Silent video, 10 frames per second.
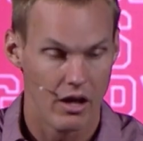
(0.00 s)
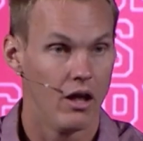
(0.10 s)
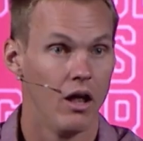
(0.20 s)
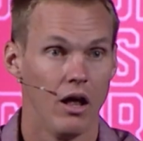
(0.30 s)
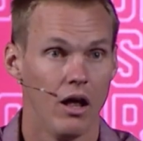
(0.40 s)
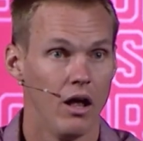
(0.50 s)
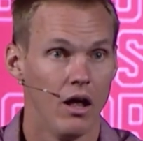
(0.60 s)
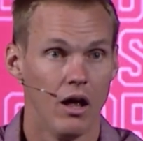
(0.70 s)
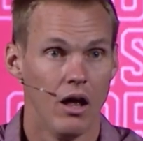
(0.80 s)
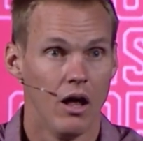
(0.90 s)

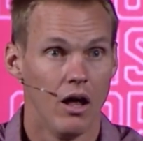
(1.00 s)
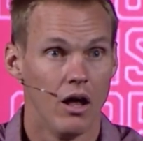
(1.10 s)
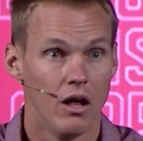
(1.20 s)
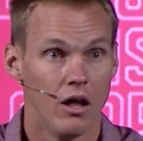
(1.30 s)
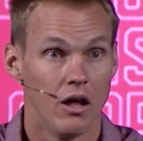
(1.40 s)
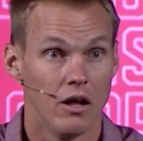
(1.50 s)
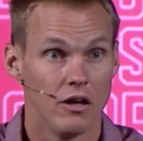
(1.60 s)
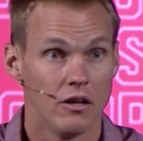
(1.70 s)
(no one is talking)